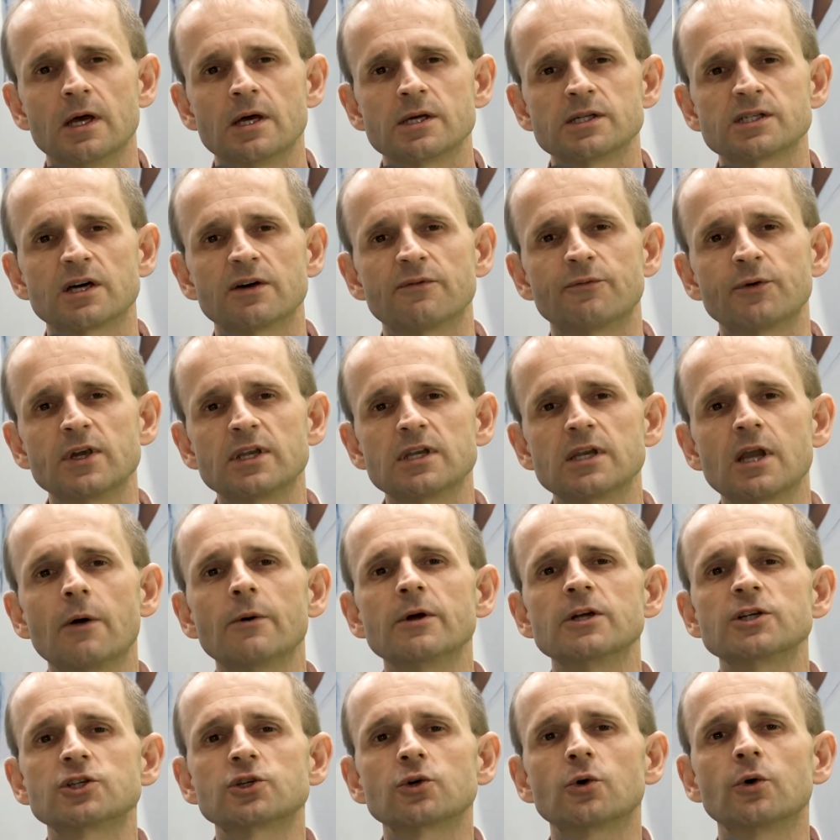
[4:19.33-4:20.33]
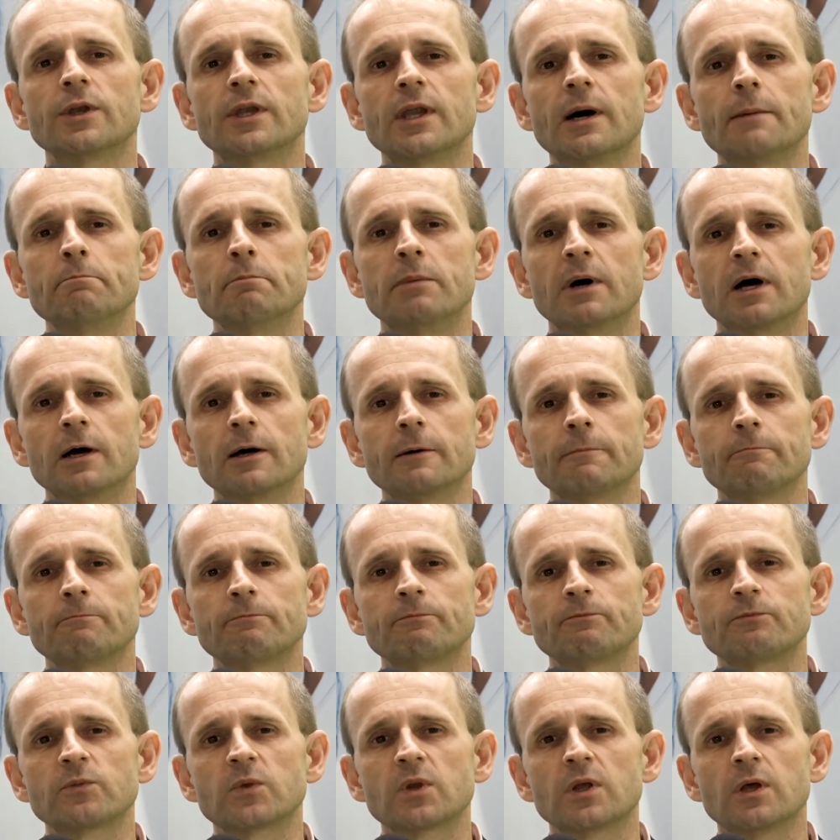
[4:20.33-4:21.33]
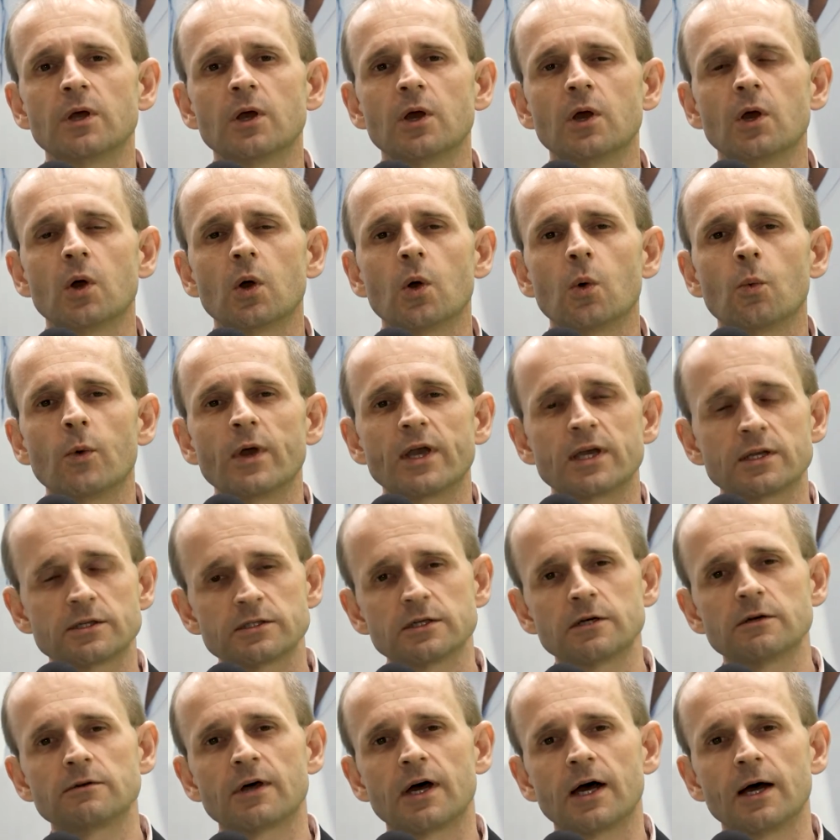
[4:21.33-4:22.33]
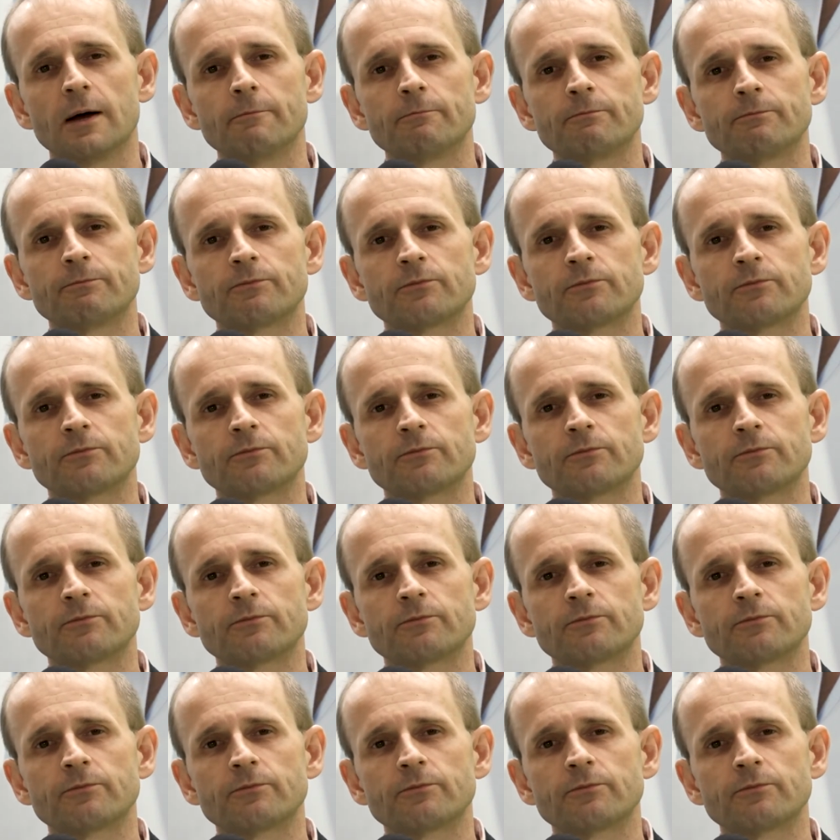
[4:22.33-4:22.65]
So if we know it's your number, we can do that.